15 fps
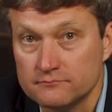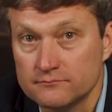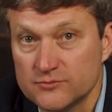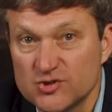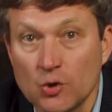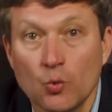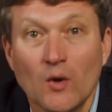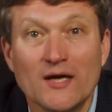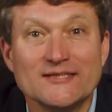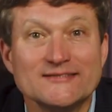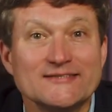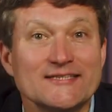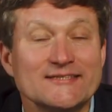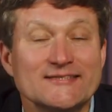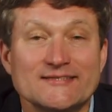So what
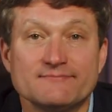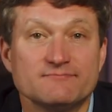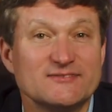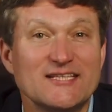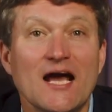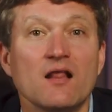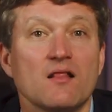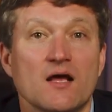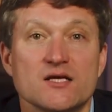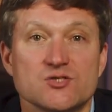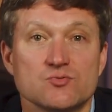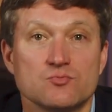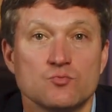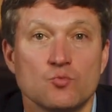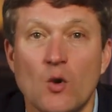does this tell
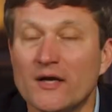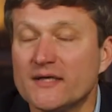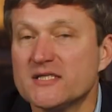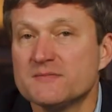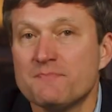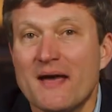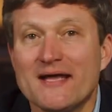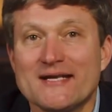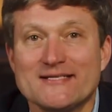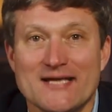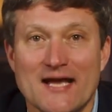us? What does beta